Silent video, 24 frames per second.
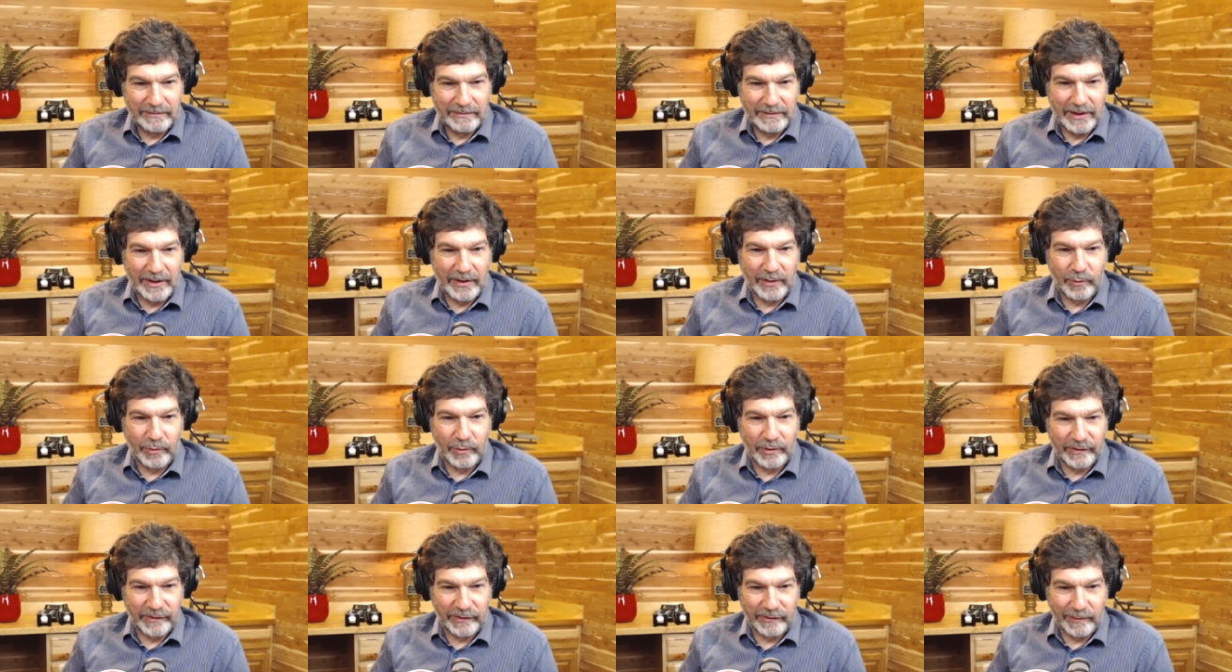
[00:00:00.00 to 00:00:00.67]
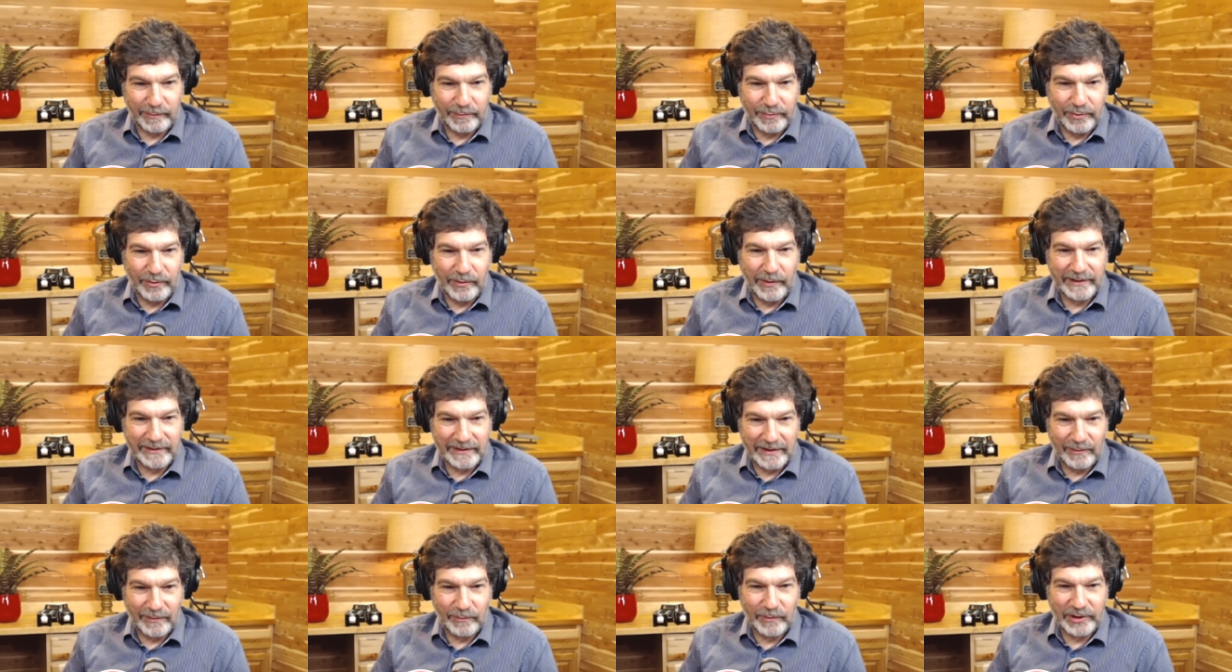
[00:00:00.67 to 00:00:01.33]
In other words, there's a
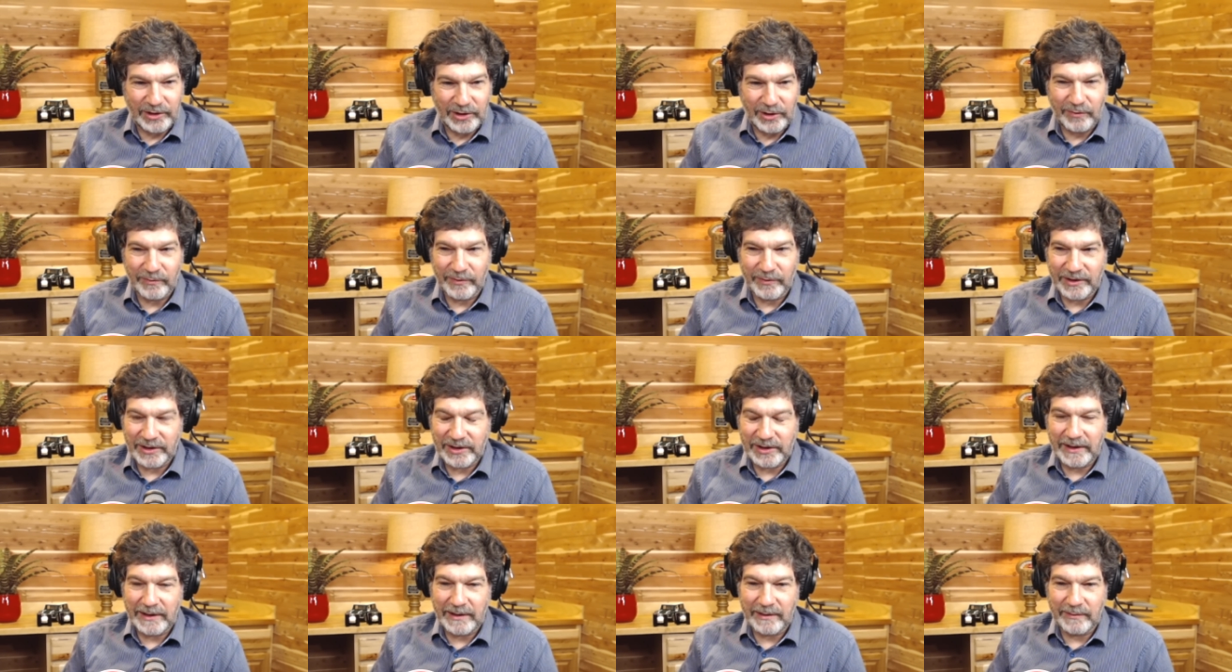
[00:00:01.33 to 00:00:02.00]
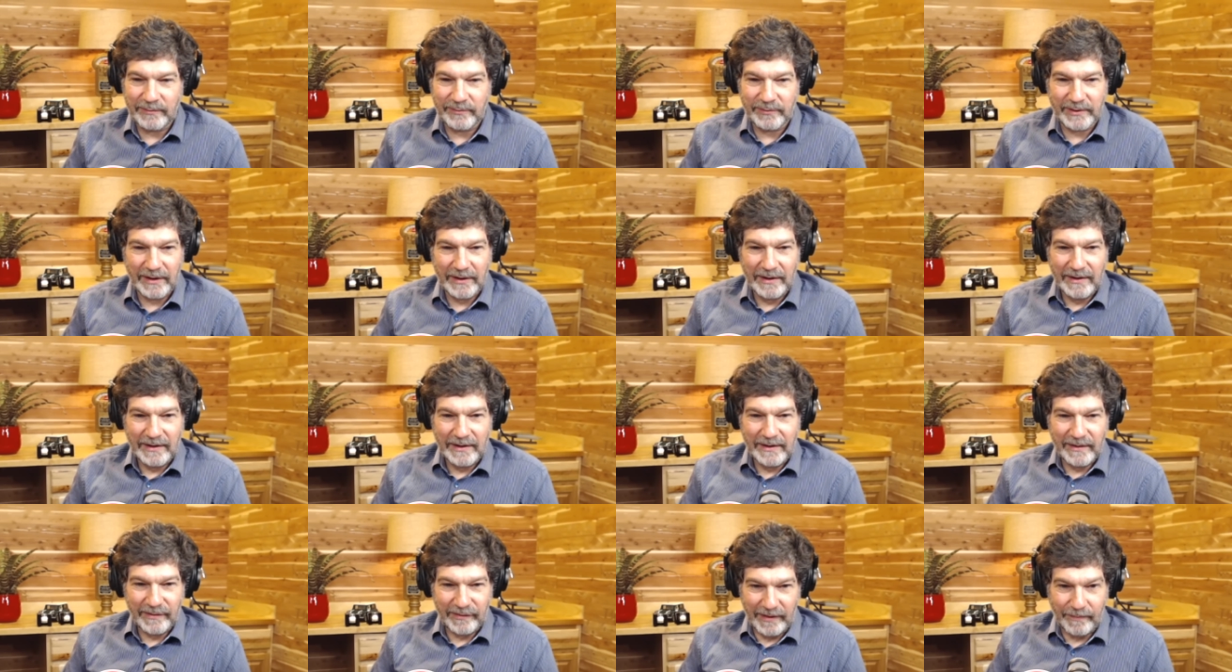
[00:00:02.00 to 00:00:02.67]
point at which you've achieved
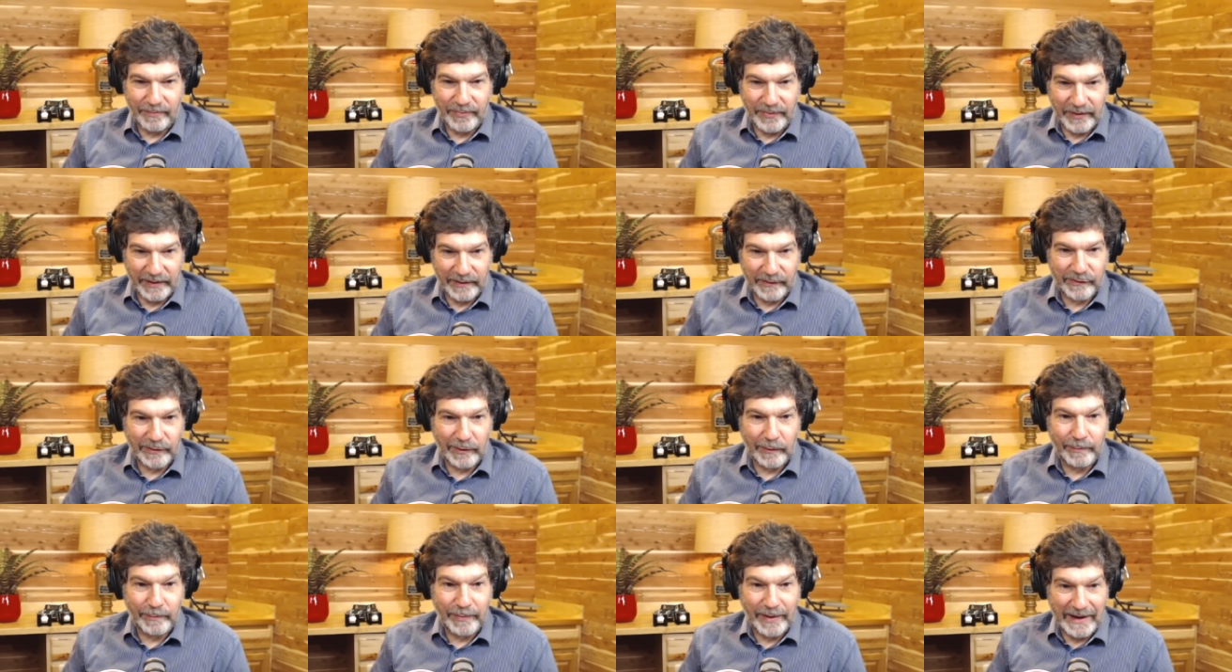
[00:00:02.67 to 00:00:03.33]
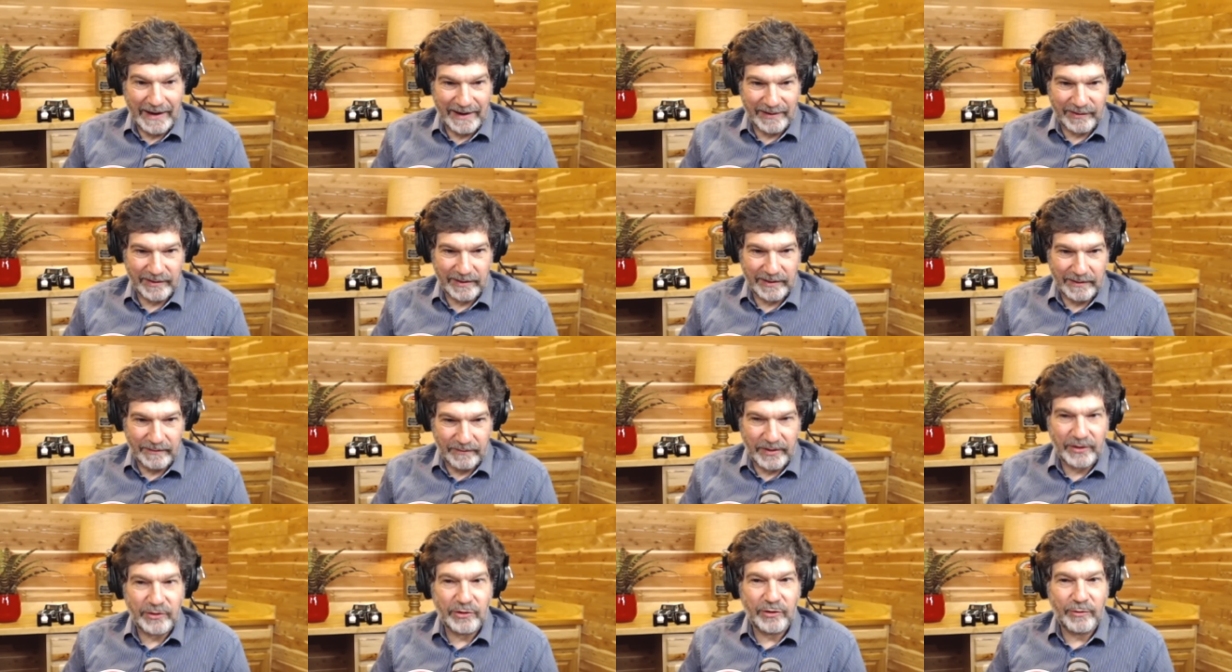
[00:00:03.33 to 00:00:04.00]
something so
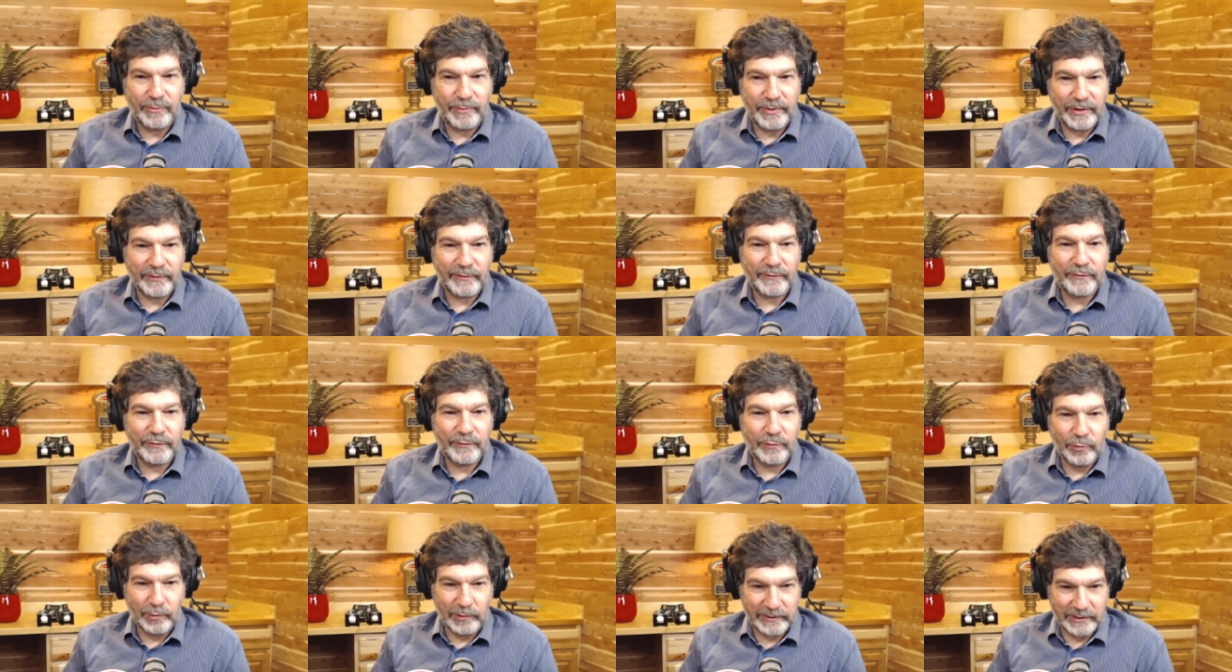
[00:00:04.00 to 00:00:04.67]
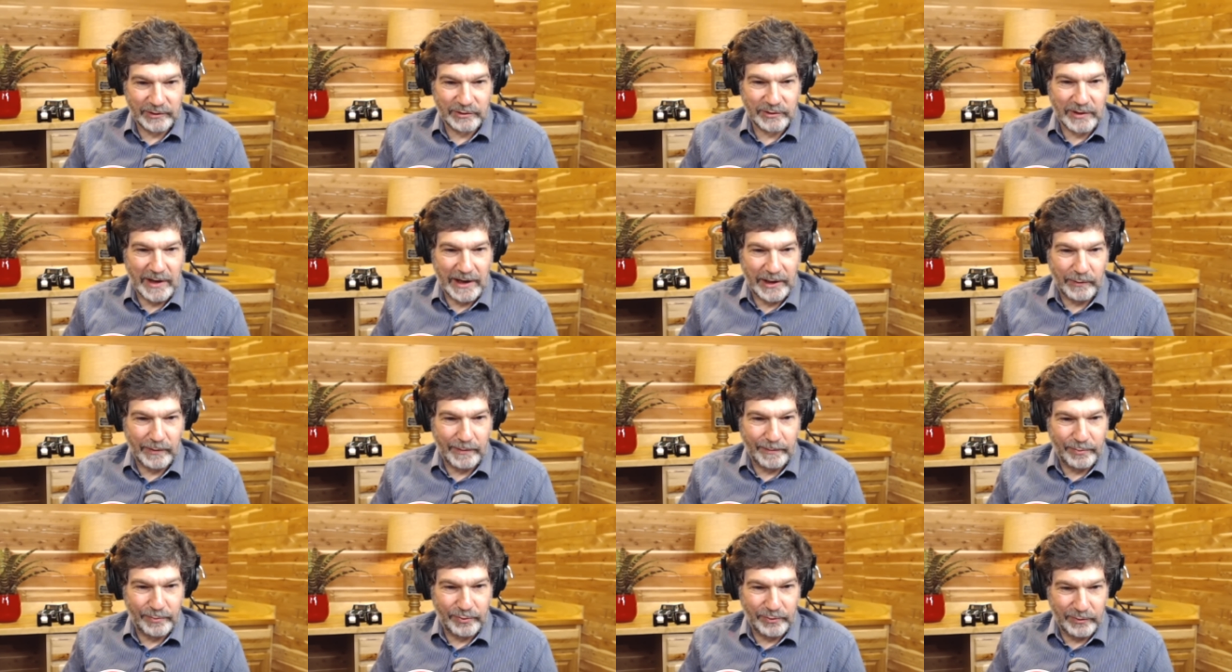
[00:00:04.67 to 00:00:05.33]
positive that you'd be a fool to try
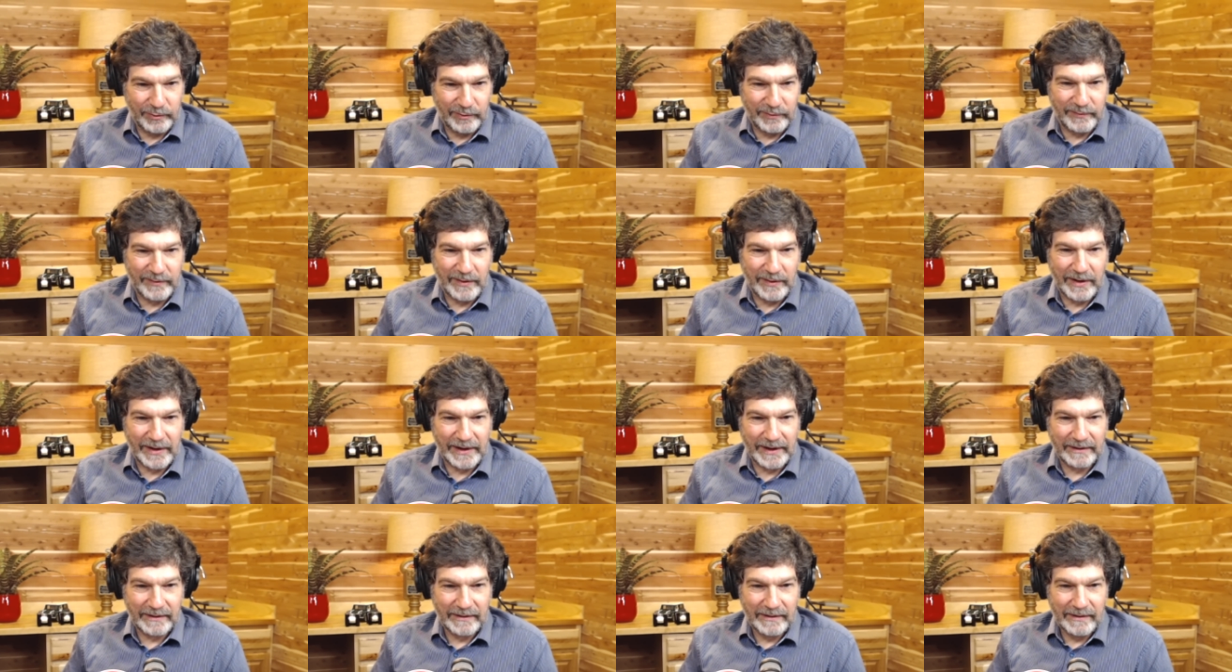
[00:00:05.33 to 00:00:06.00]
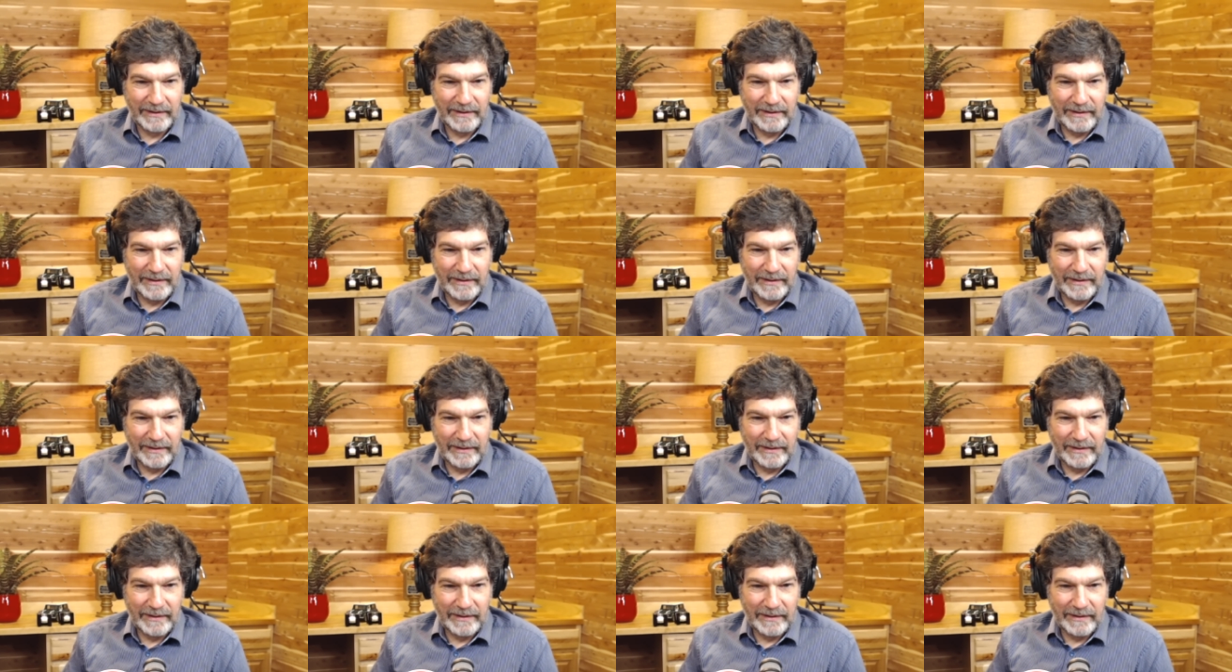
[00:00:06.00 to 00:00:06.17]
to improve on it,